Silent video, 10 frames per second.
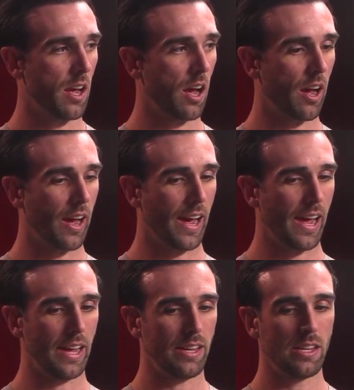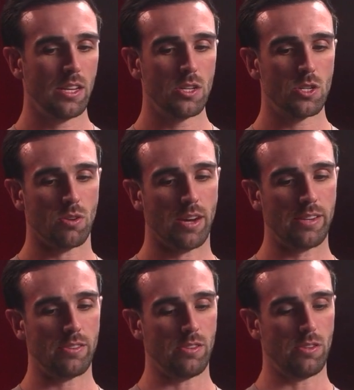I try
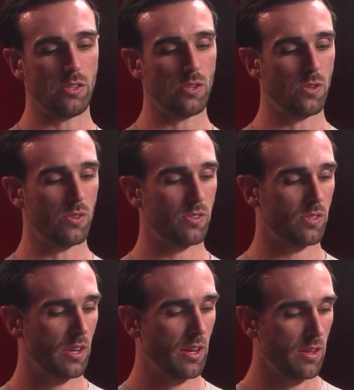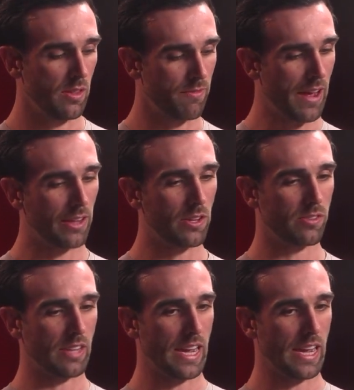to use the values that